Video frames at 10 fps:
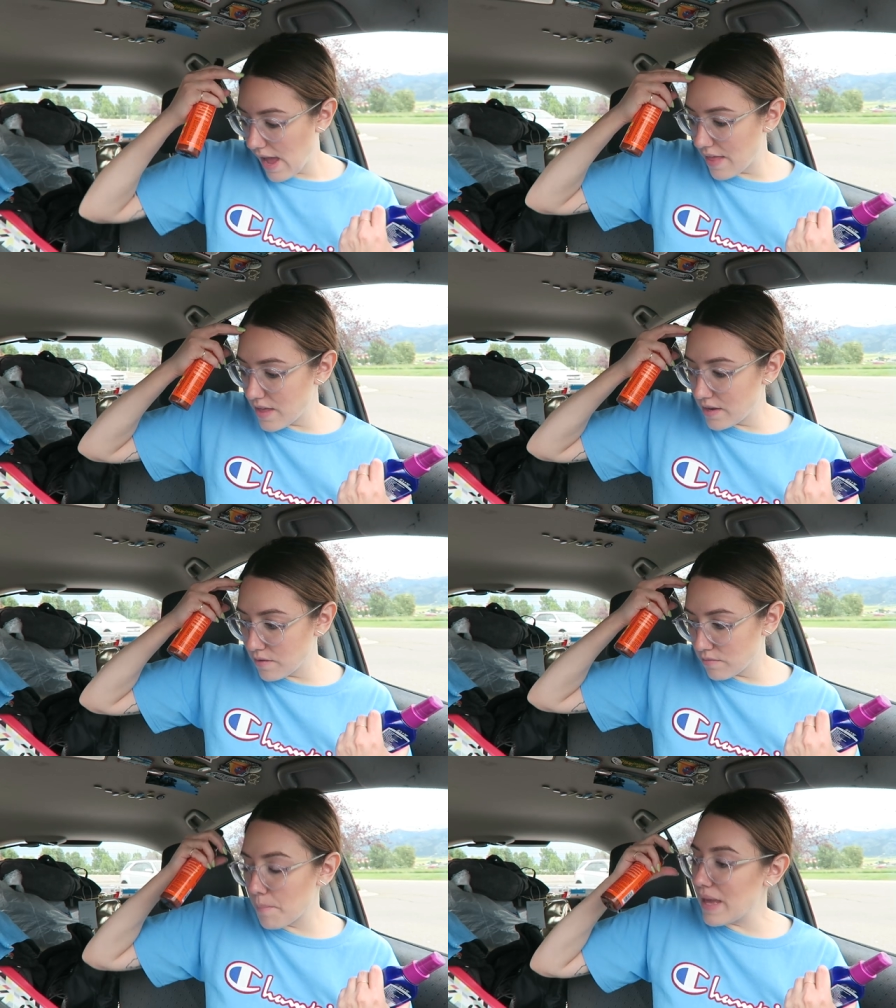And
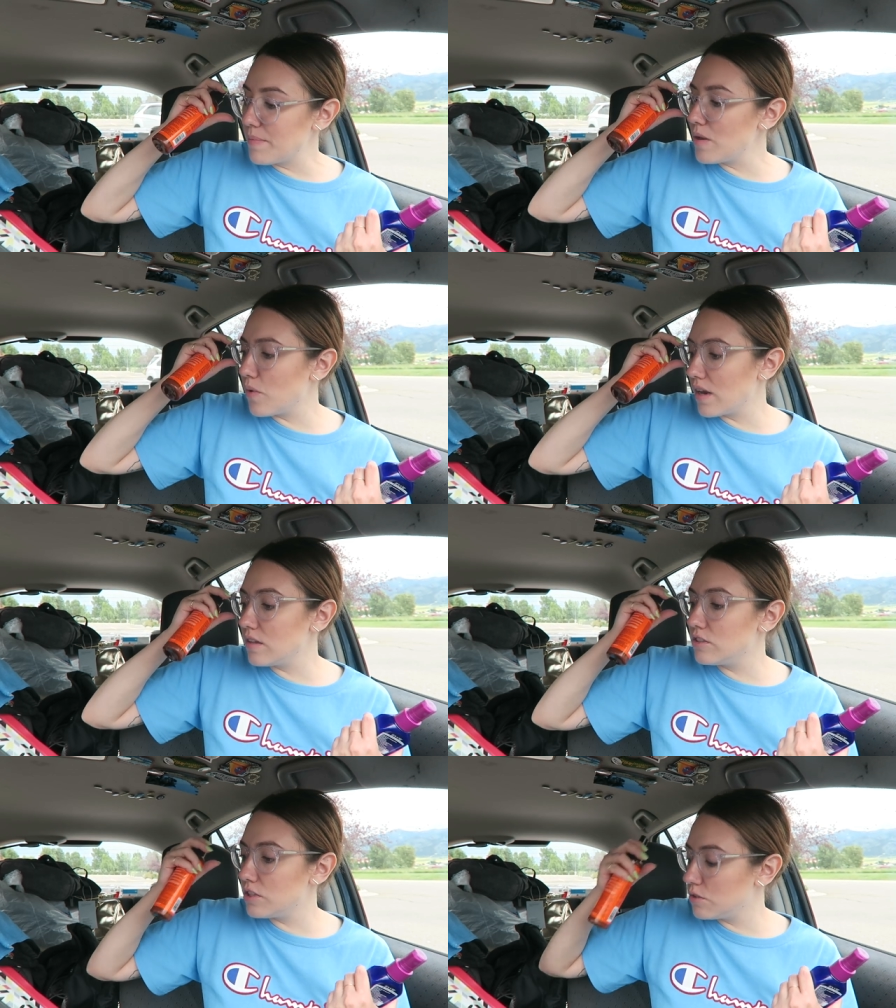then maybe what
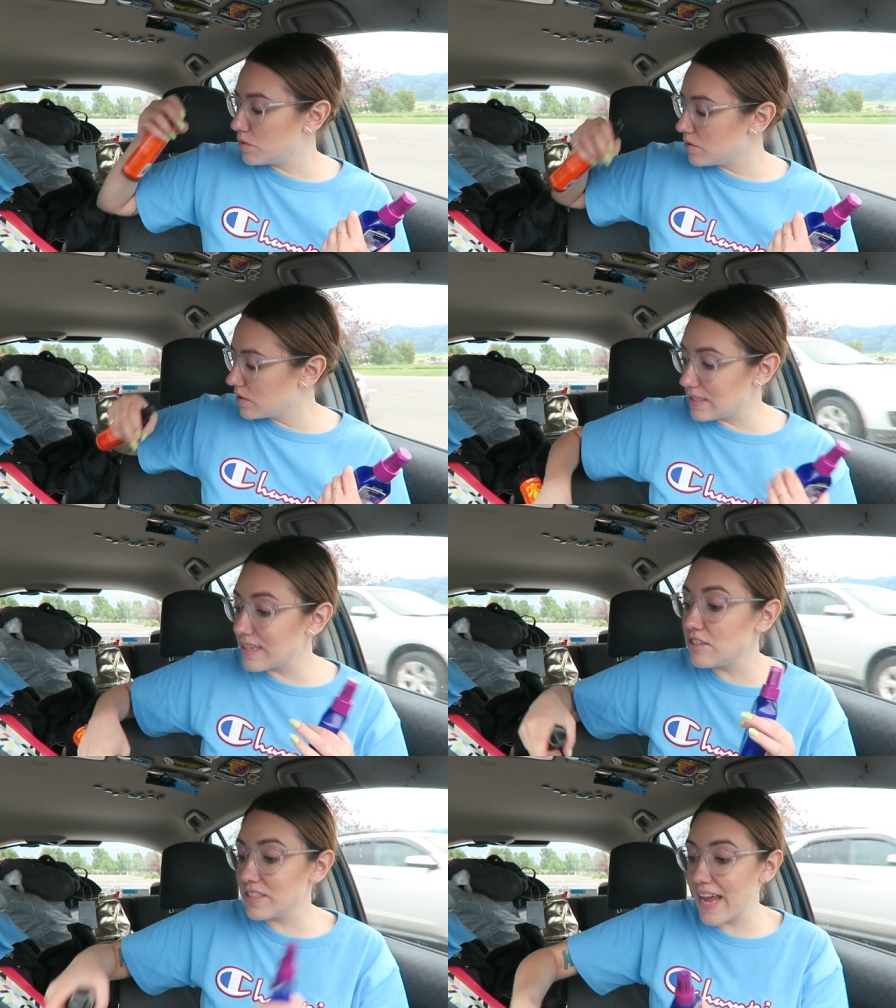I'll do,
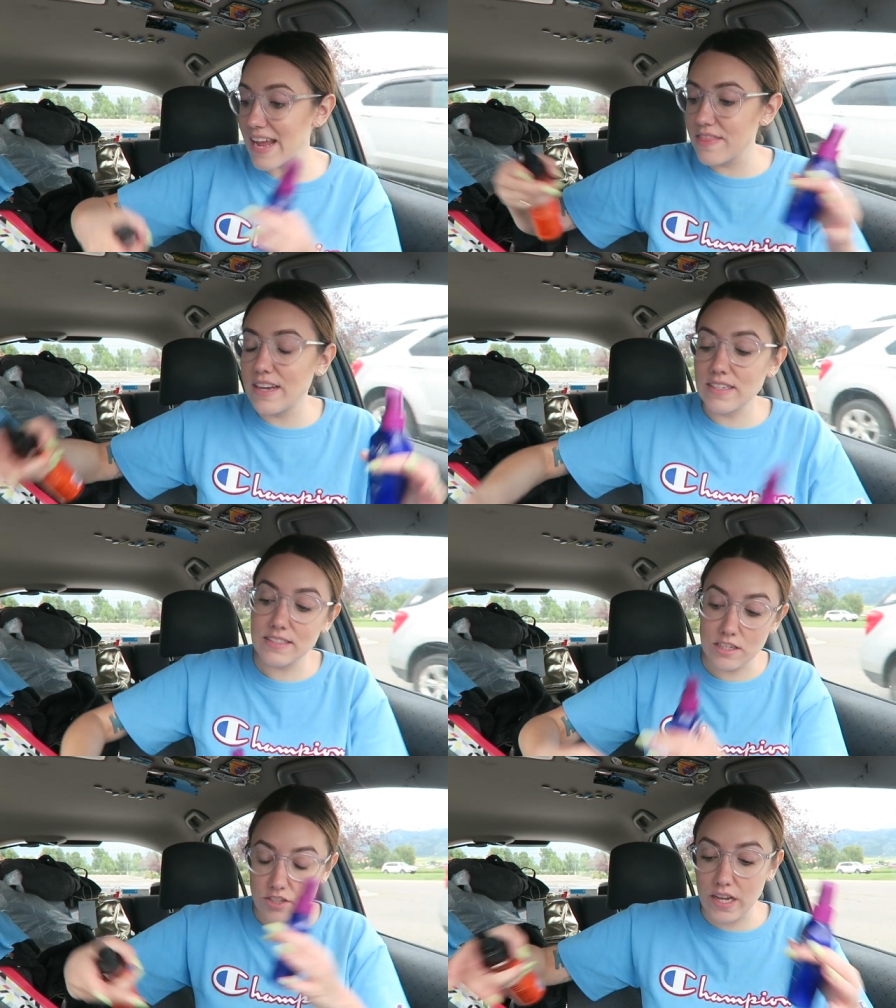since I just hate that
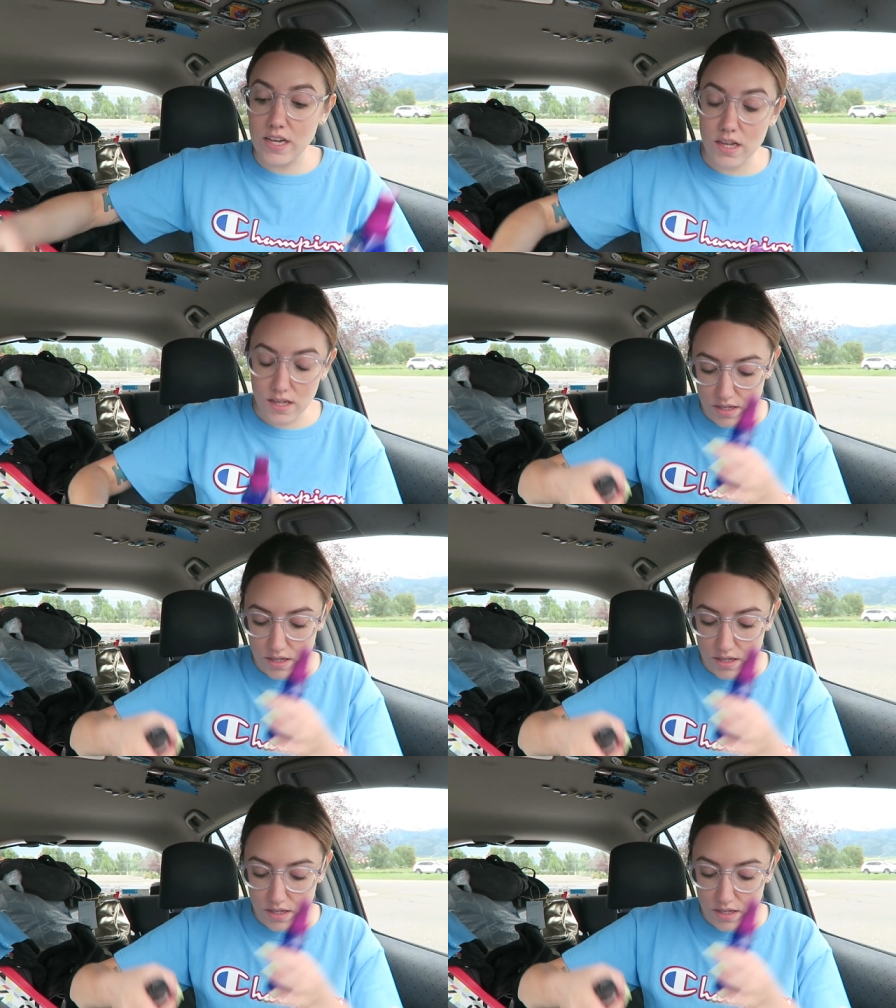it's such like